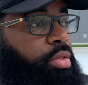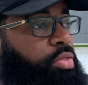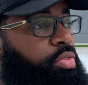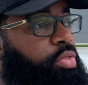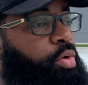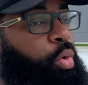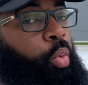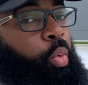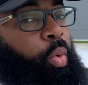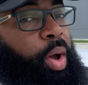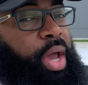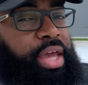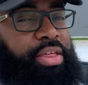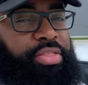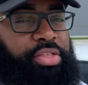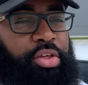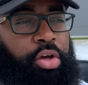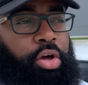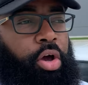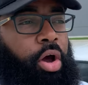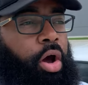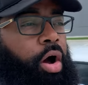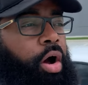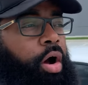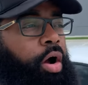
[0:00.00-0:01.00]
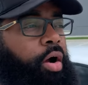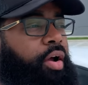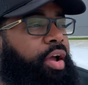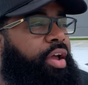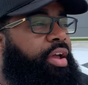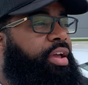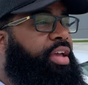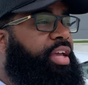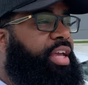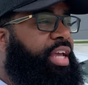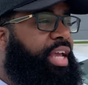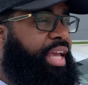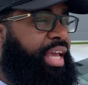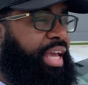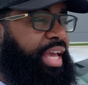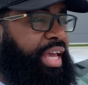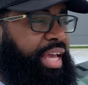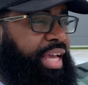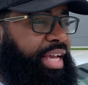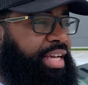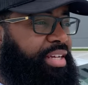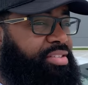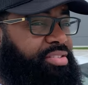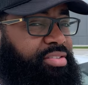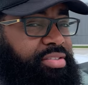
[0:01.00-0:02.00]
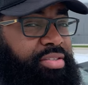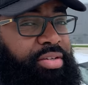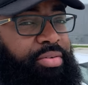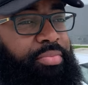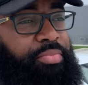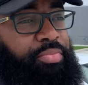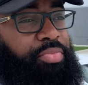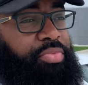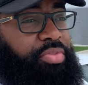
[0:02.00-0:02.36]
the way the car is